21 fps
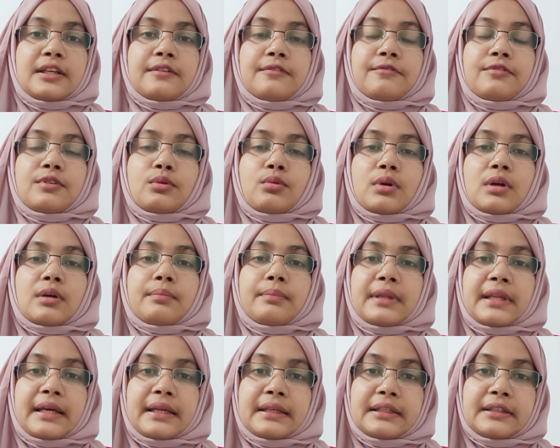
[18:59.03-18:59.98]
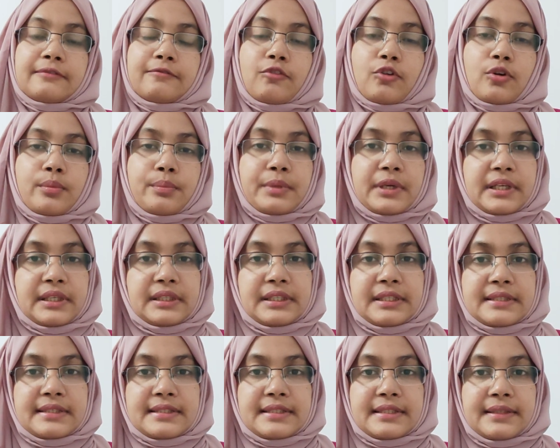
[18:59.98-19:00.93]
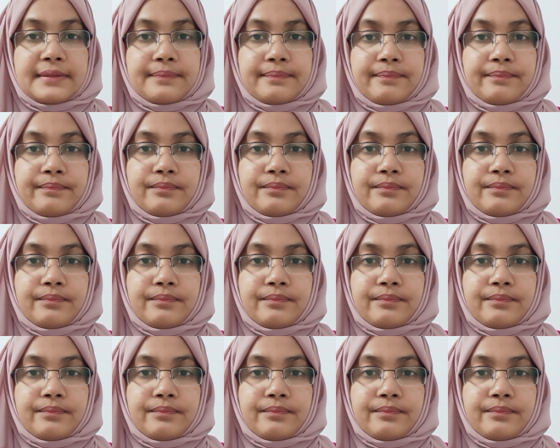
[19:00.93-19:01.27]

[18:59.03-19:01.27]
if you are planning for pregnancy.